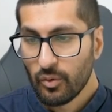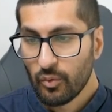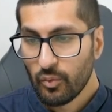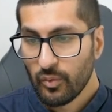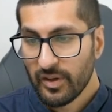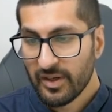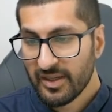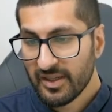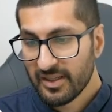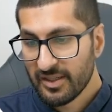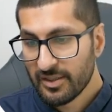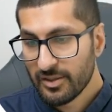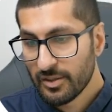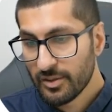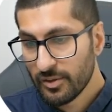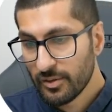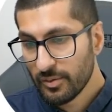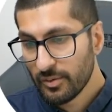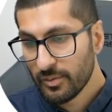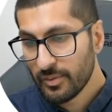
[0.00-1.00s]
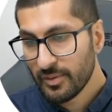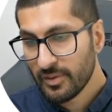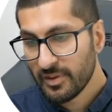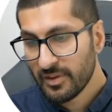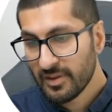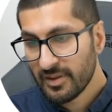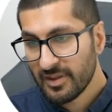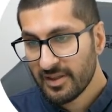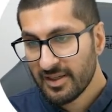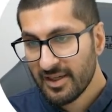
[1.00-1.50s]
We need to
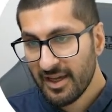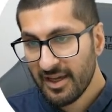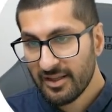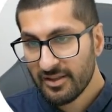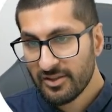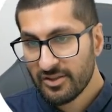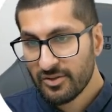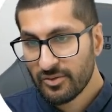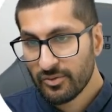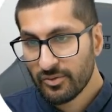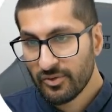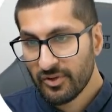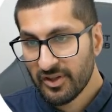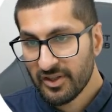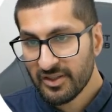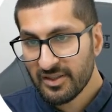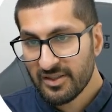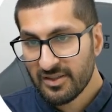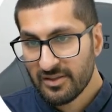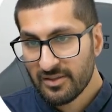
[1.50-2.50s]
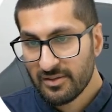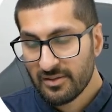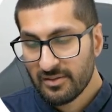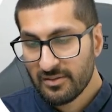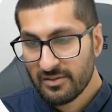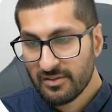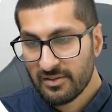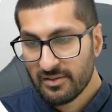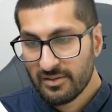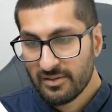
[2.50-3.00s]
cancel this
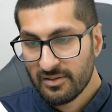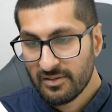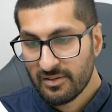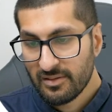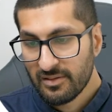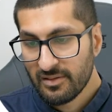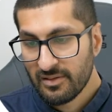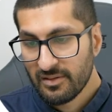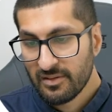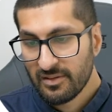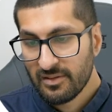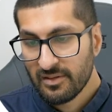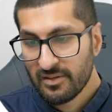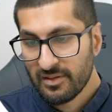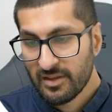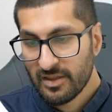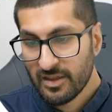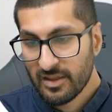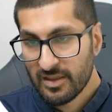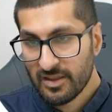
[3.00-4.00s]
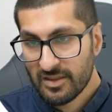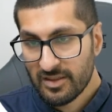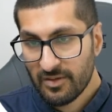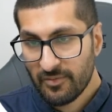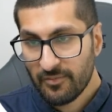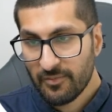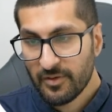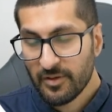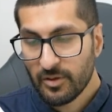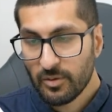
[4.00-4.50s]
because the
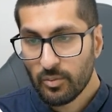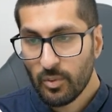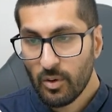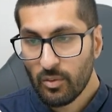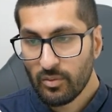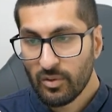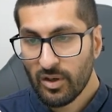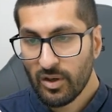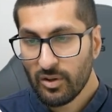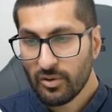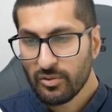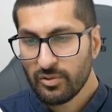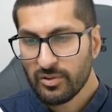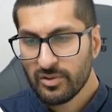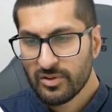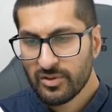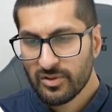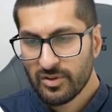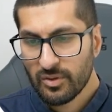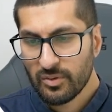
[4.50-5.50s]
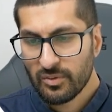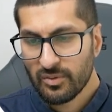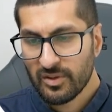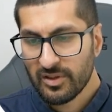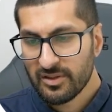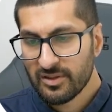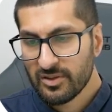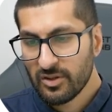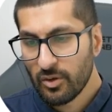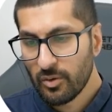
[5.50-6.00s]
field won't load. So
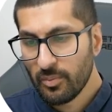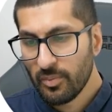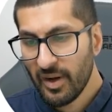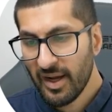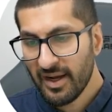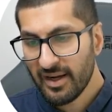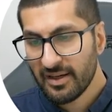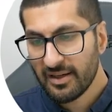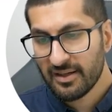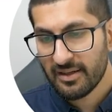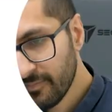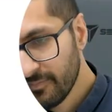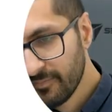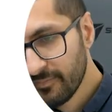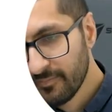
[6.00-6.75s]
let's go back,